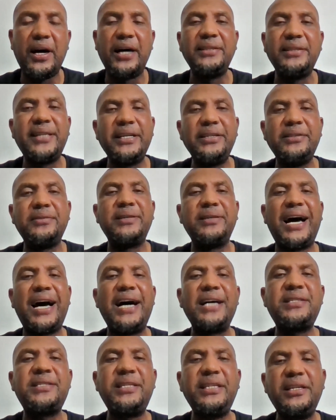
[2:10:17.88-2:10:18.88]
And then
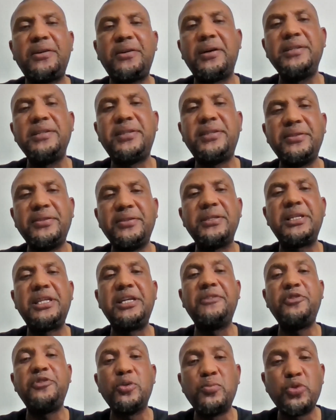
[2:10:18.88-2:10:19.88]
as he continues to
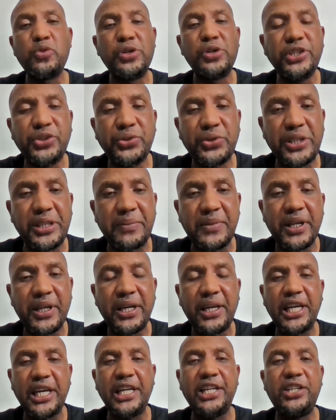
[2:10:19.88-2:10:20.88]
give you more dream,
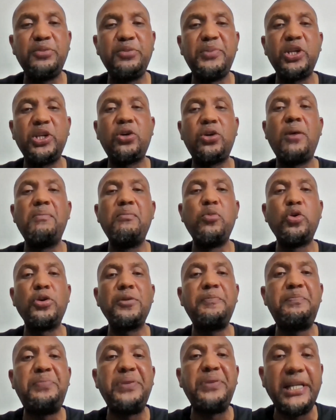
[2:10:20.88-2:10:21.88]
it will become
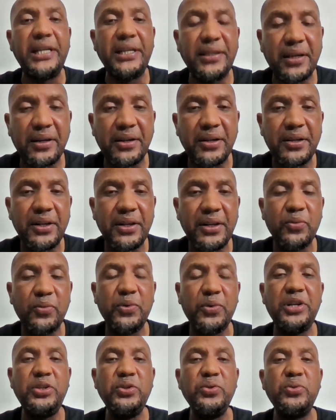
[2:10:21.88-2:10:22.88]
more plainer,
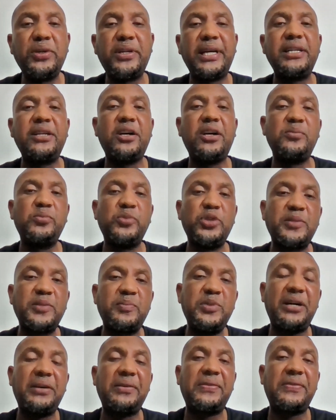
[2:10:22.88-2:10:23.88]
where you can almost
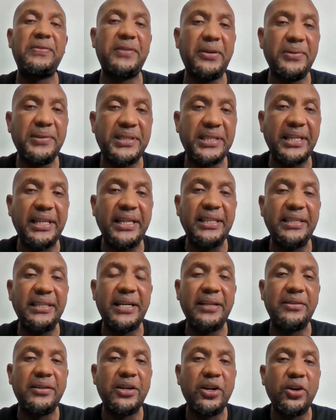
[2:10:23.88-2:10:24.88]
be an authority in
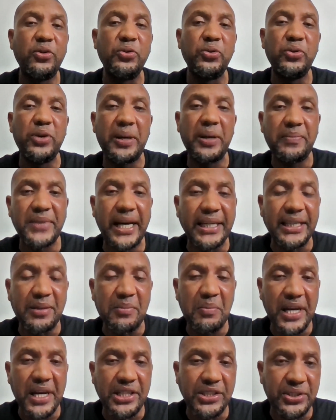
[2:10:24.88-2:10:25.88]
that realm, that
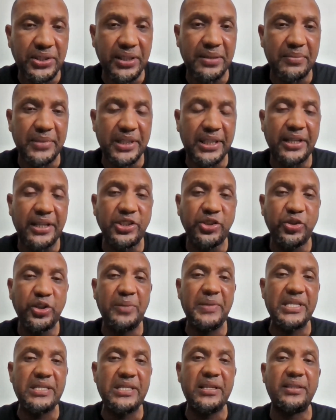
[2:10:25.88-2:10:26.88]
dimension. Because
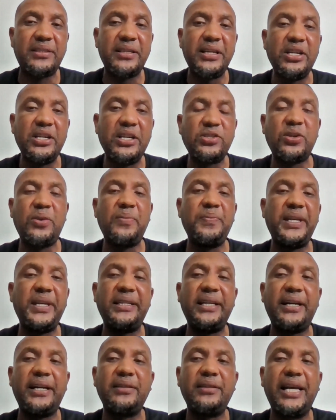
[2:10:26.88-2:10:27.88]
dream is not something
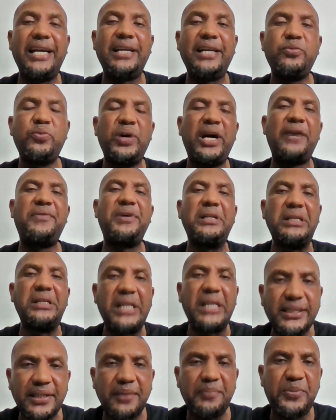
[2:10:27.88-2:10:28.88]
that you have a
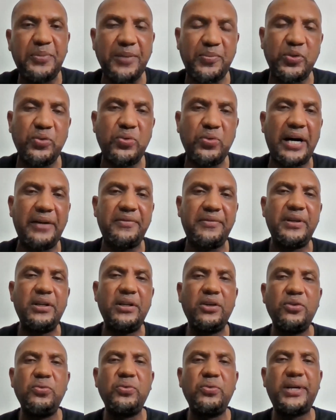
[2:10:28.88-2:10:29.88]
lot of people who have,
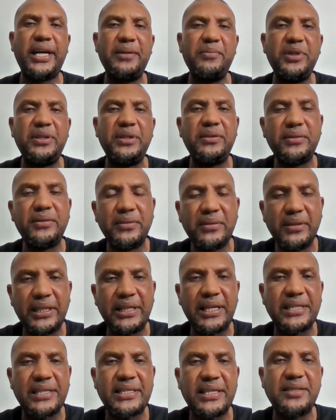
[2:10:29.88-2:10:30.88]
who can be,
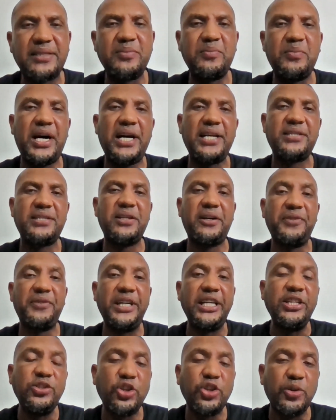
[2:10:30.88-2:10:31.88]
in a sense, master of
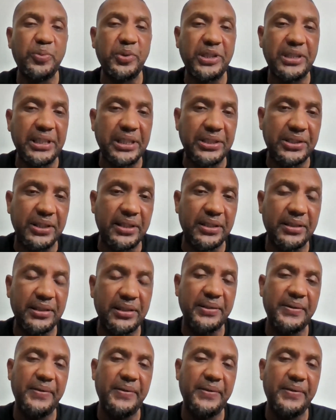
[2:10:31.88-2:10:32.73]
interpretation.